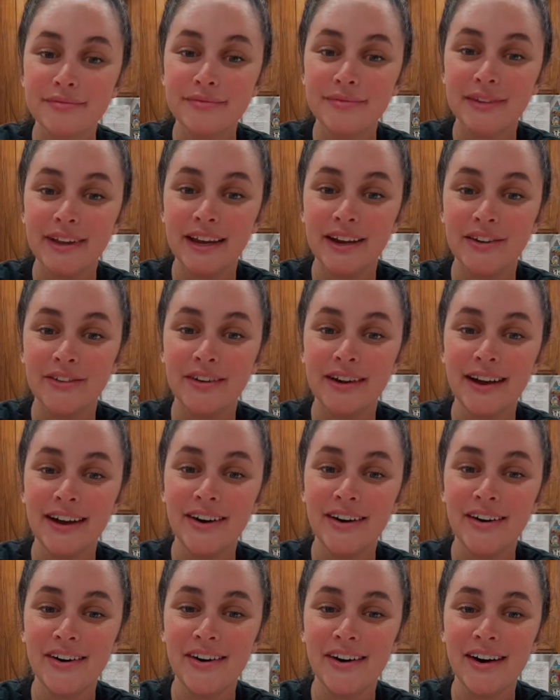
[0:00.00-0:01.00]
Here we
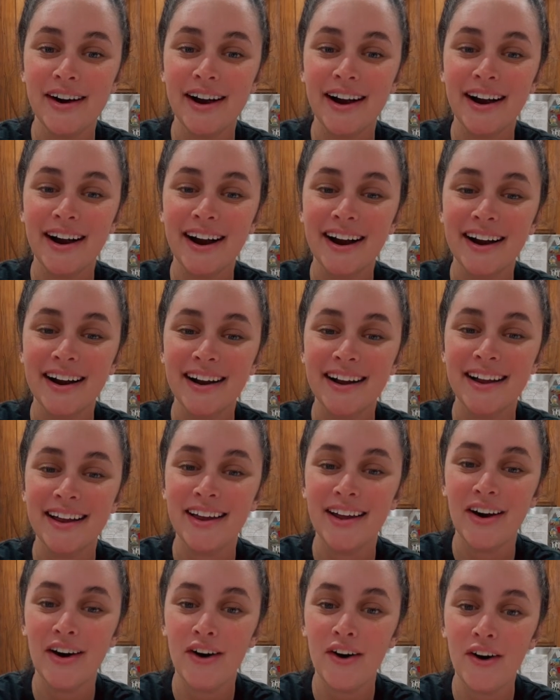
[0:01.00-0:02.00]
are,
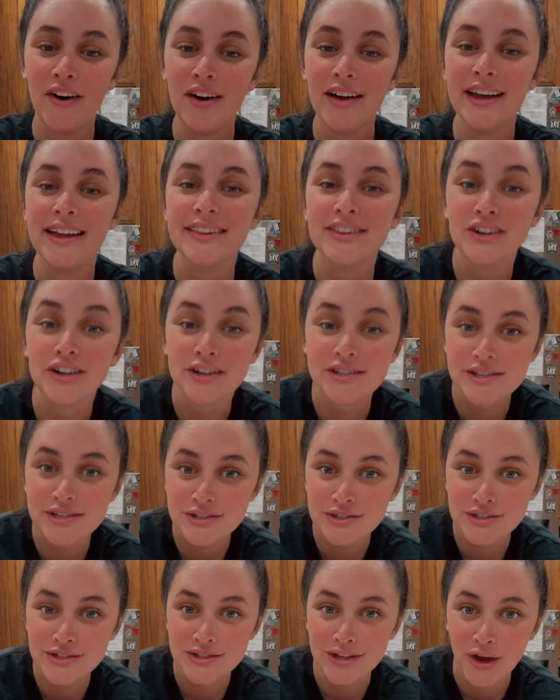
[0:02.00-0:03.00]
y'all. It looks
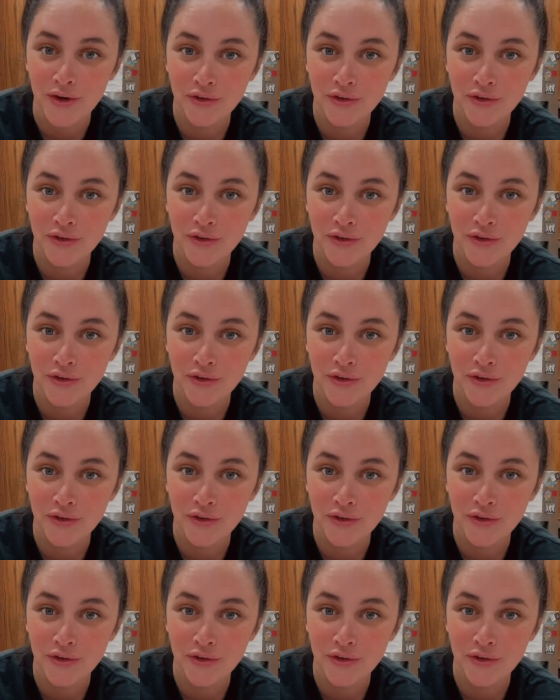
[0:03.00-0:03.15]
so